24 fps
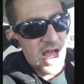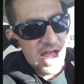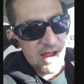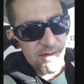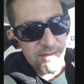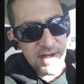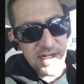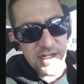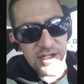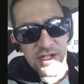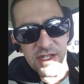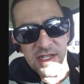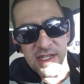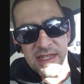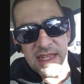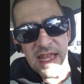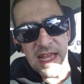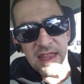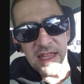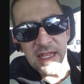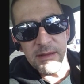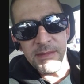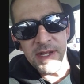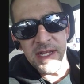I reached
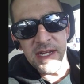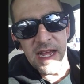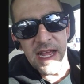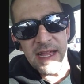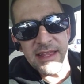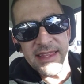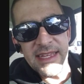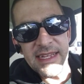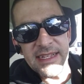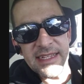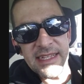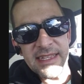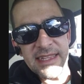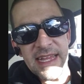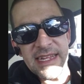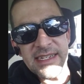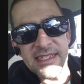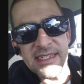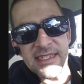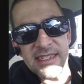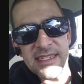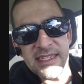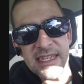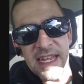that limit. I think that
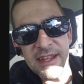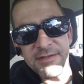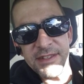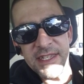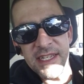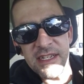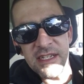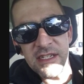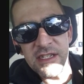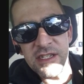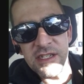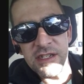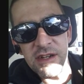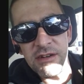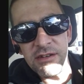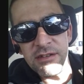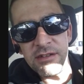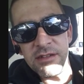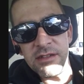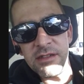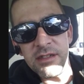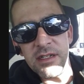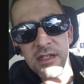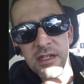that's a safety
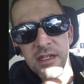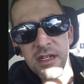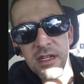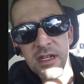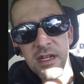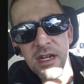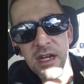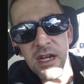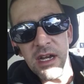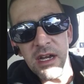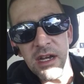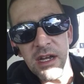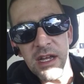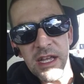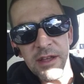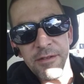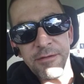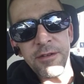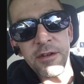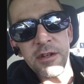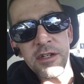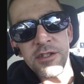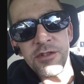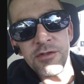concern.
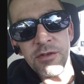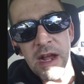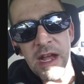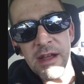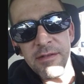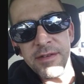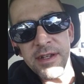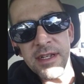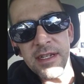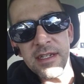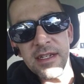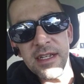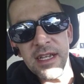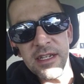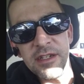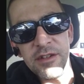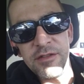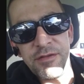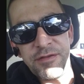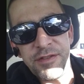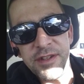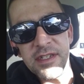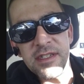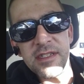If you're driving and
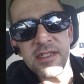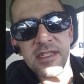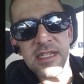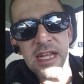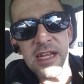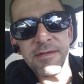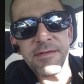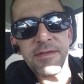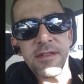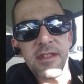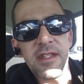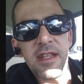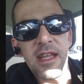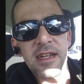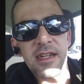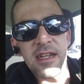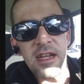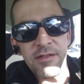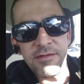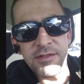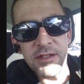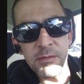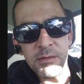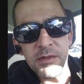you feel safe and
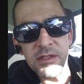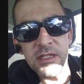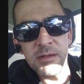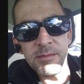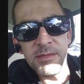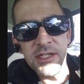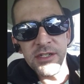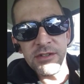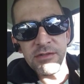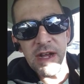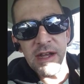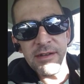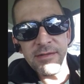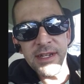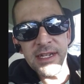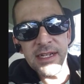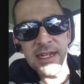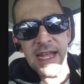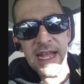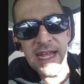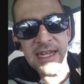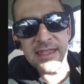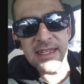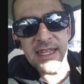comfortable to be
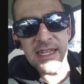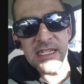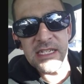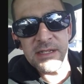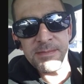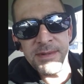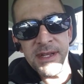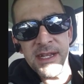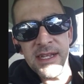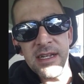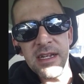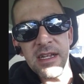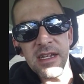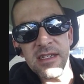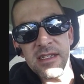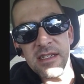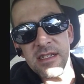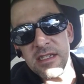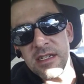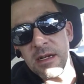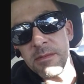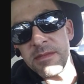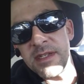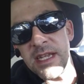driving at that speed,
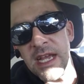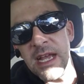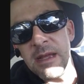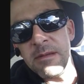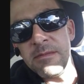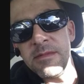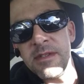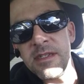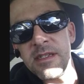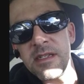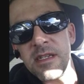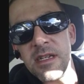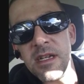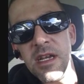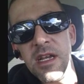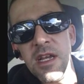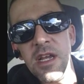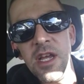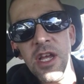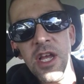sometimes